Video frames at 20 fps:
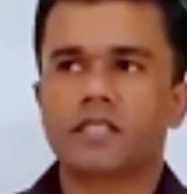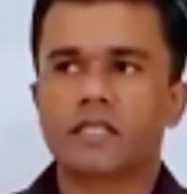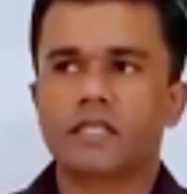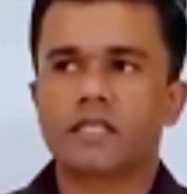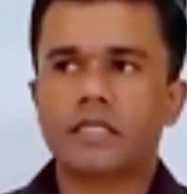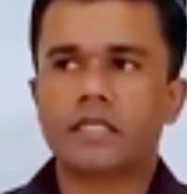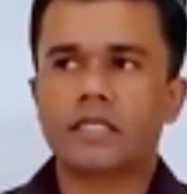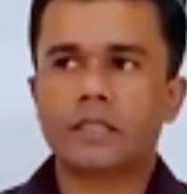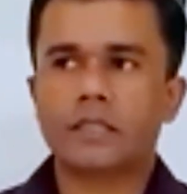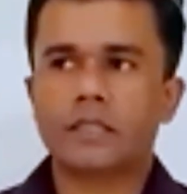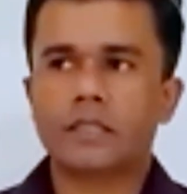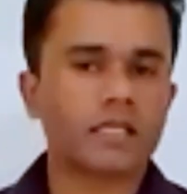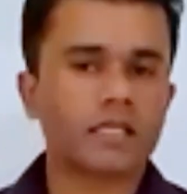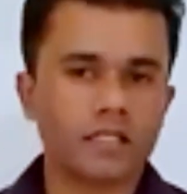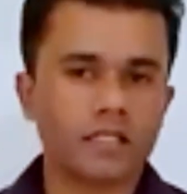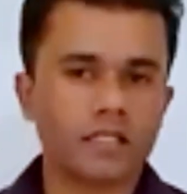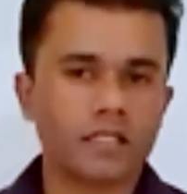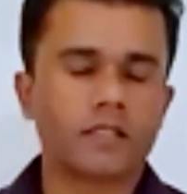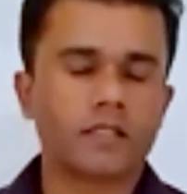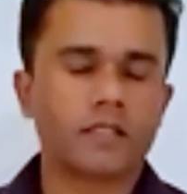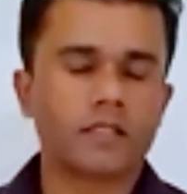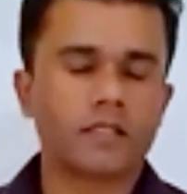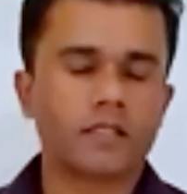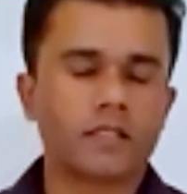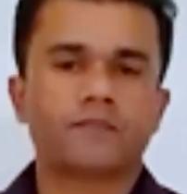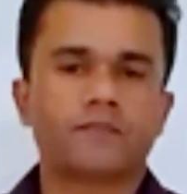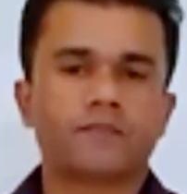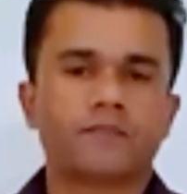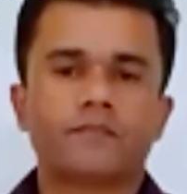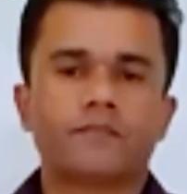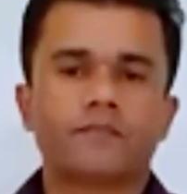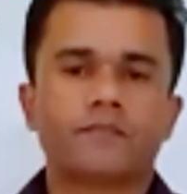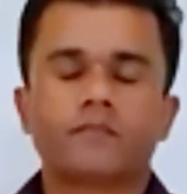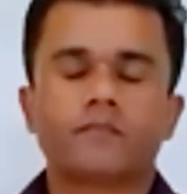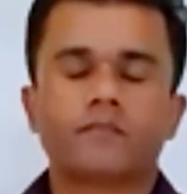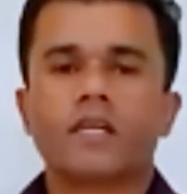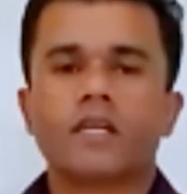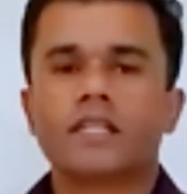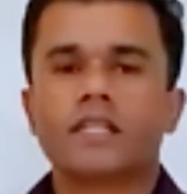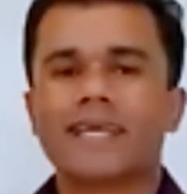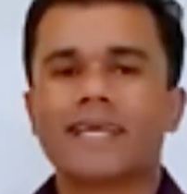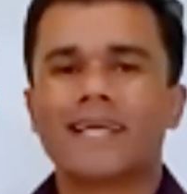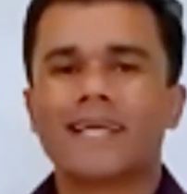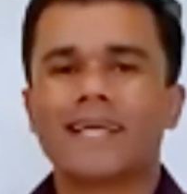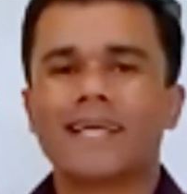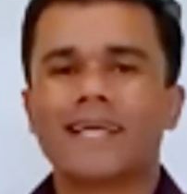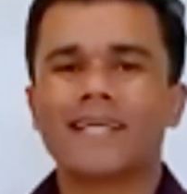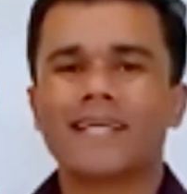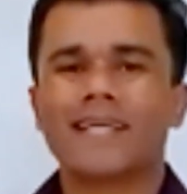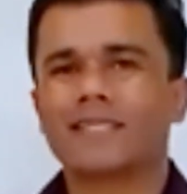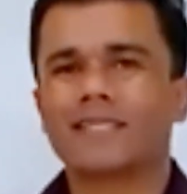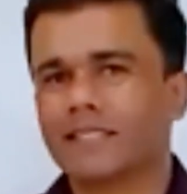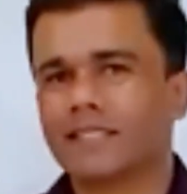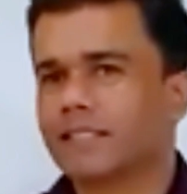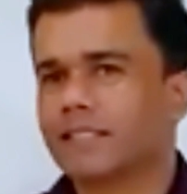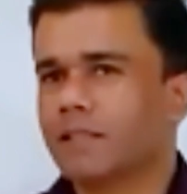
pure water. Consider a beaker